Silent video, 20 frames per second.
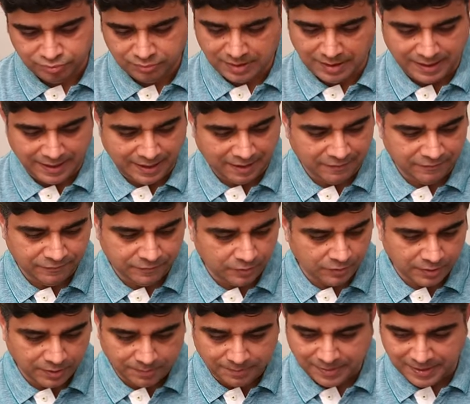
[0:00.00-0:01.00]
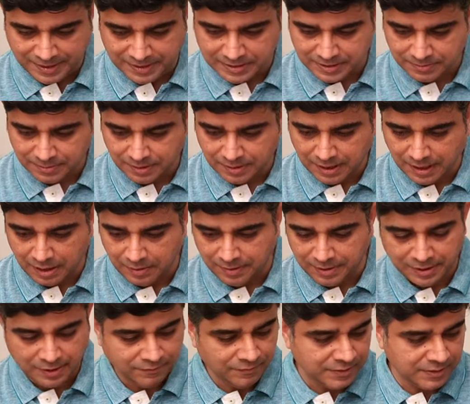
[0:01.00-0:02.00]
I have no complaints about how
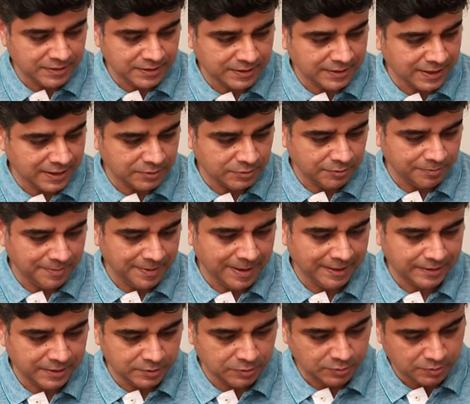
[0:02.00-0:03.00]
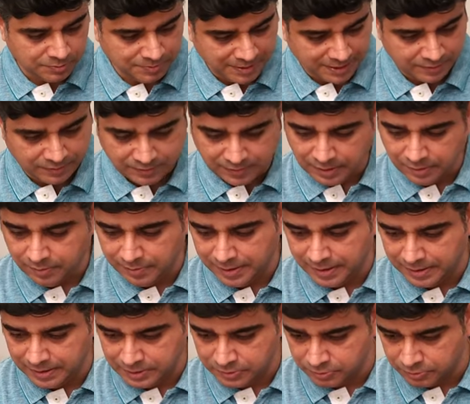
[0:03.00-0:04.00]
any of these guitars were packed. This was packed really
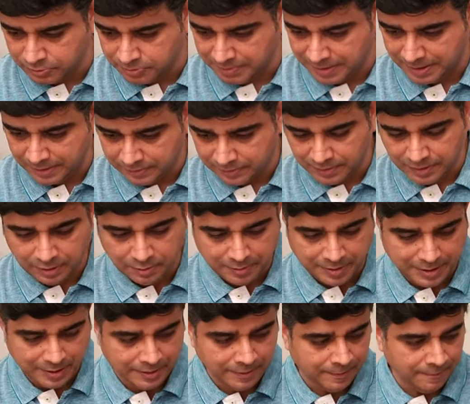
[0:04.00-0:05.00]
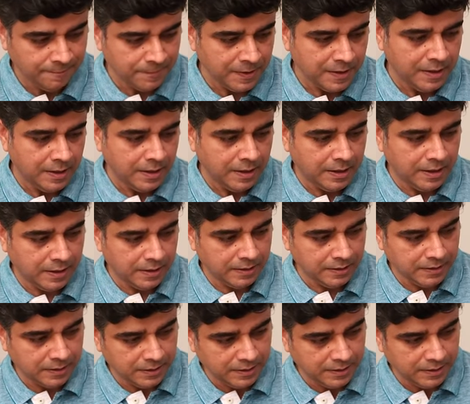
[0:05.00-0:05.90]
well. This was packed really well. Uh,